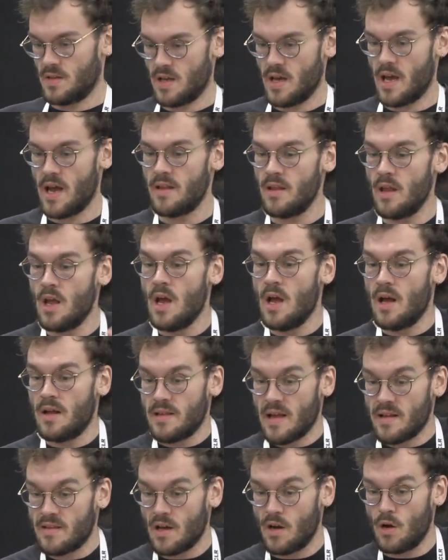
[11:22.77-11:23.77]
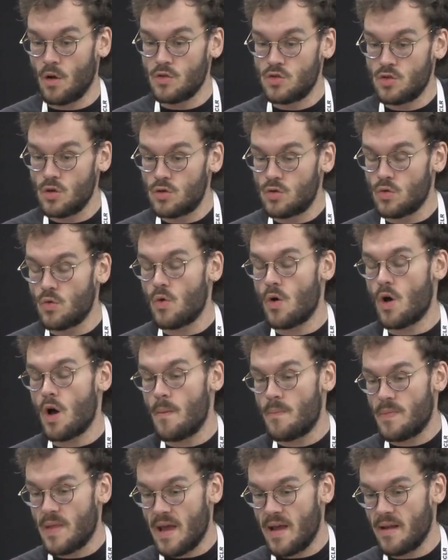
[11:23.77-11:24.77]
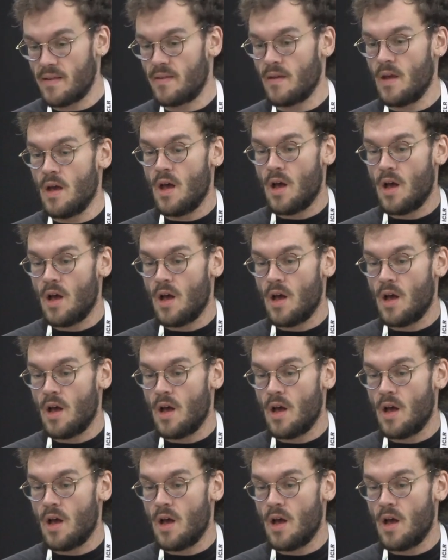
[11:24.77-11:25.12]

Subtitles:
And that allows you to update